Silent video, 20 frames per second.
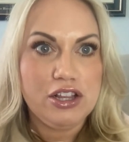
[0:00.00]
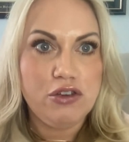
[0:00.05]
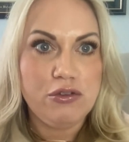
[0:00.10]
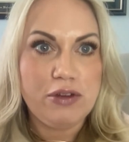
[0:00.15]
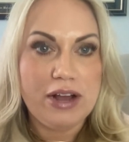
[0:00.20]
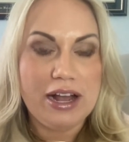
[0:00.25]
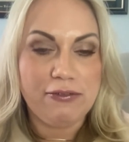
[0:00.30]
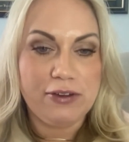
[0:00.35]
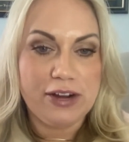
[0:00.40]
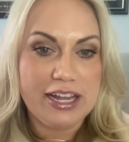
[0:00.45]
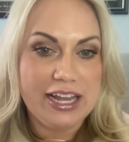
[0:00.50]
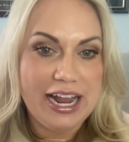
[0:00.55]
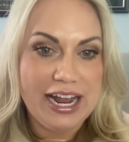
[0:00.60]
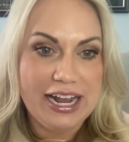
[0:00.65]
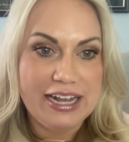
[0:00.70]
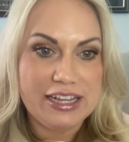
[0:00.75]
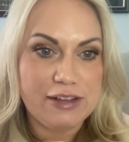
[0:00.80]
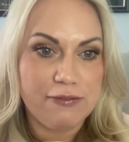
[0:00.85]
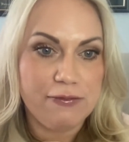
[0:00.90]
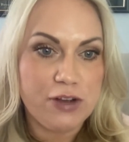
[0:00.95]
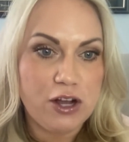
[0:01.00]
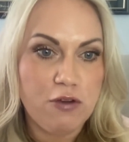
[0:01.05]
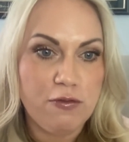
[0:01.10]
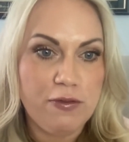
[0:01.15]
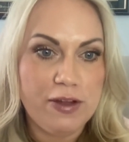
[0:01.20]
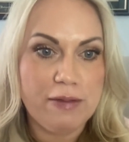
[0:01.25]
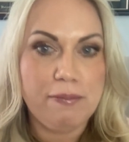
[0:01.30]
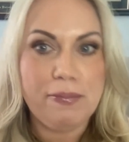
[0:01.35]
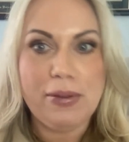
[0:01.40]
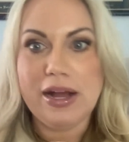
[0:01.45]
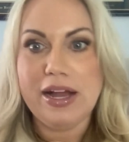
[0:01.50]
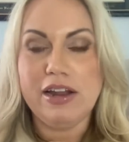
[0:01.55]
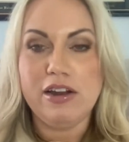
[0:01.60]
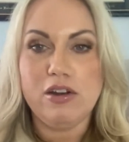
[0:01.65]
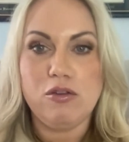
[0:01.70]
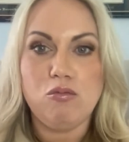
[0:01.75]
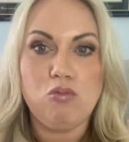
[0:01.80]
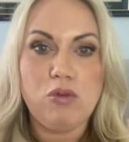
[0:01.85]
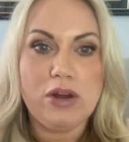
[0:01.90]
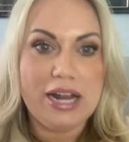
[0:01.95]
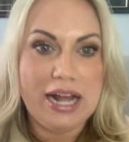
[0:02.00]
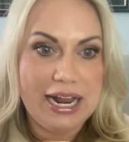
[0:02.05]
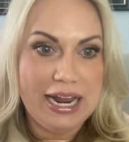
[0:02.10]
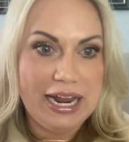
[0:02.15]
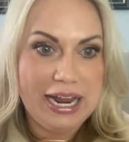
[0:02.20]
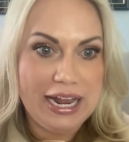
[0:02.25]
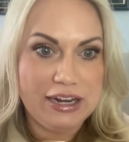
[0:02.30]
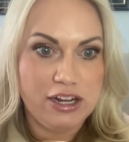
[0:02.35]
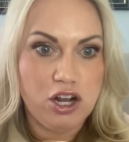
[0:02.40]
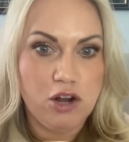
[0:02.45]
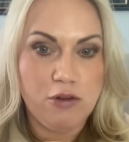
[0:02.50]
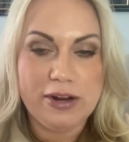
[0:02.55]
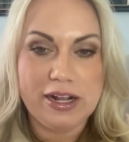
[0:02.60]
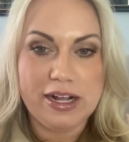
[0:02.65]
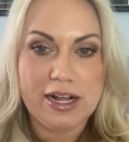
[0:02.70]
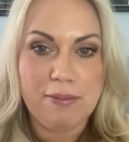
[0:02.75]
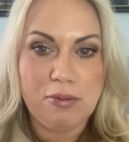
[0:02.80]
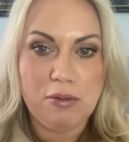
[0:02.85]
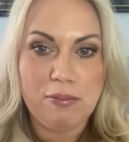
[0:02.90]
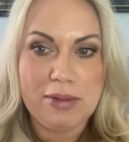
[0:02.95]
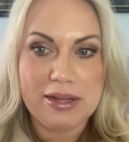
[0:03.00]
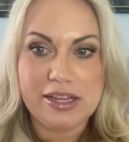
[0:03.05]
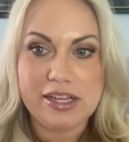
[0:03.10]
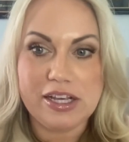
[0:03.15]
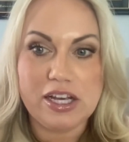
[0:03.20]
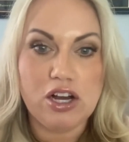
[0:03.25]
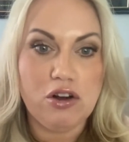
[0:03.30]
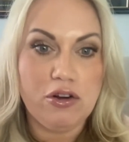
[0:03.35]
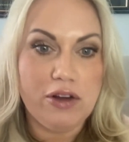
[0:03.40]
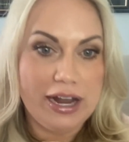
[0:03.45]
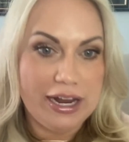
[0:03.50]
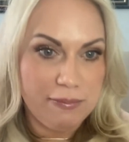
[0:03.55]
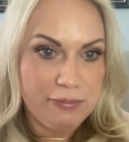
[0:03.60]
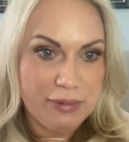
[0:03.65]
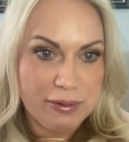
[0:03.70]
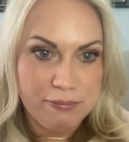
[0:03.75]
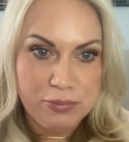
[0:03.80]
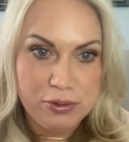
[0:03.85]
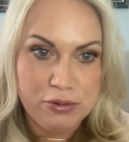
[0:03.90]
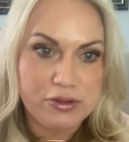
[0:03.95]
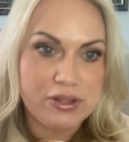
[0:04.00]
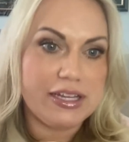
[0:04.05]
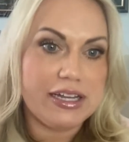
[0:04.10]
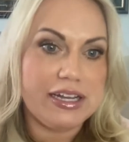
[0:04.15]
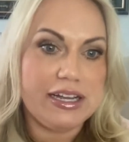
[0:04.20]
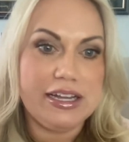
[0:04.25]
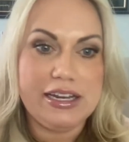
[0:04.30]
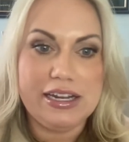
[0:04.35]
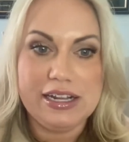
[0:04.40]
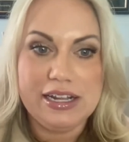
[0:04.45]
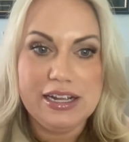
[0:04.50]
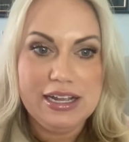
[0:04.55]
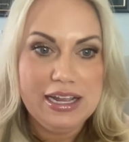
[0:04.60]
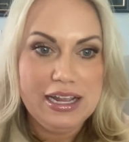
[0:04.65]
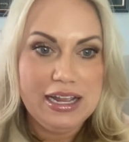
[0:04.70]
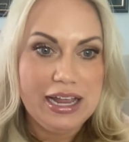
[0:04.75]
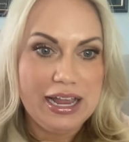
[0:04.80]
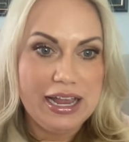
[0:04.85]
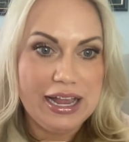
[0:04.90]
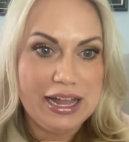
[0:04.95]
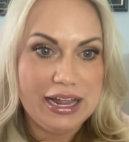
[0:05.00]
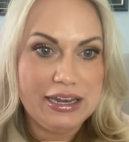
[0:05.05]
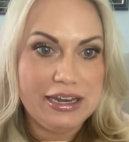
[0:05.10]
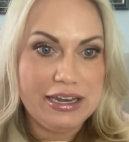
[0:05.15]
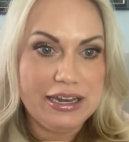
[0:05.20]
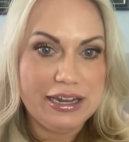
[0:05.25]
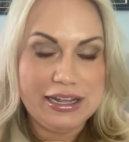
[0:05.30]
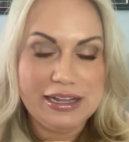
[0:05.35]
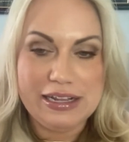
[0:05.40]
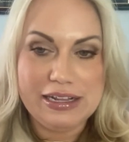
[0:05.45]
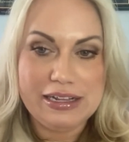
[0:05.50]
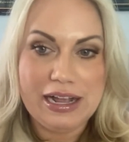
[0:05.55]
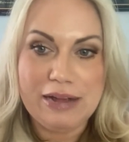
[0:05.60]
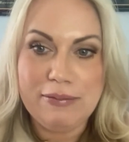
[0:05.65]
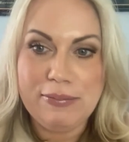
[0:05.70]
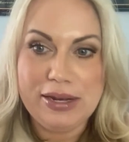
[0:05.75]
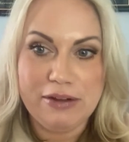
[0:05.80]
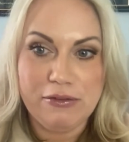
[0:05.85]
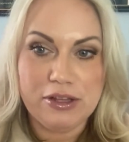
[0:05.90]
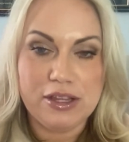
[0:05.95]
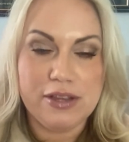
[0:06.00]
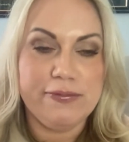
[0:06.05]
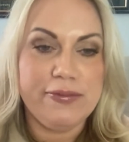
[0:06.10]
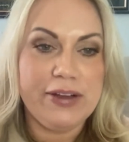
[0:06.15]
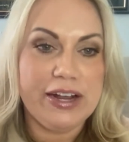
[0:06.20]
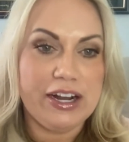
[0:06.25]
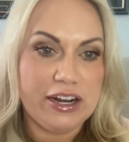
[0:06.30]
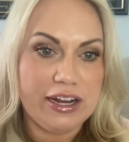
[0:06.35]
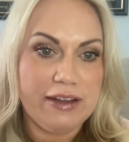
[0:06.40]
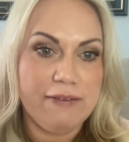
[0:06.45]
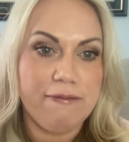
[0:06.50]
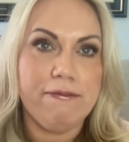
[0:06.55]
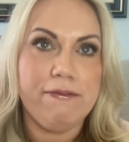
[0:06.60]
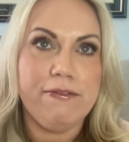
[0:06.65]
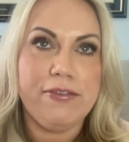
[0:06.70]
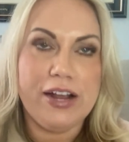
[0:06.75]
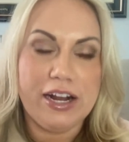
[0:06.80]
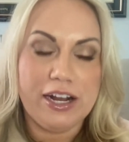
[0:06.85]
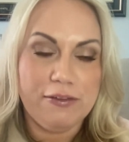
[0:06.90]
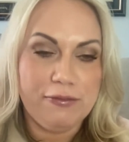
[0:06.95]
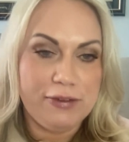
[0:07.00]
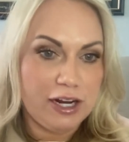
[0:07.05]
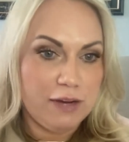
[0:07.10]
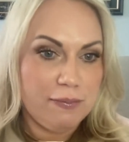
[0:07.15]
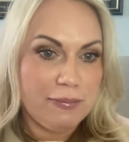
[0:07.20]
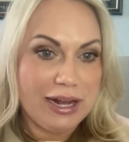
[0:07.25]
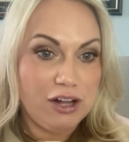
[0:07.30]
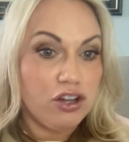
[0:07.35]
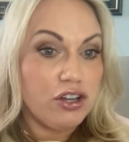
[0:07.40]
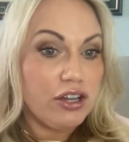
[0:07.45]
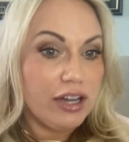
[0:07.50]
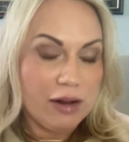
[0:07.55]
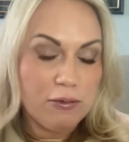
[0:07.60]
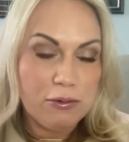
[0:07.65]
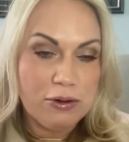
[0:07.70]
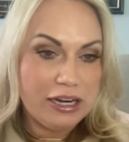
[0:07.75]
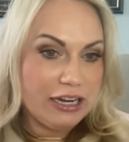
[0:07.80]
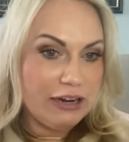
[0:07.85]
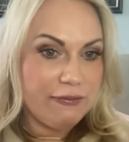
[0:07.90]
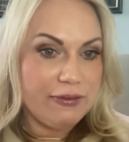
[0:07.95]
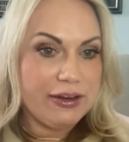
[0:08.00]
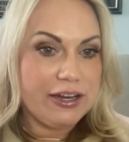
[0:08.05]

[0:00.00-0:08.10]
every case of COVID, but when I had COVID a couple months ago, I had been boosted, and I mean, it was very, very, very mild. I wouldn't even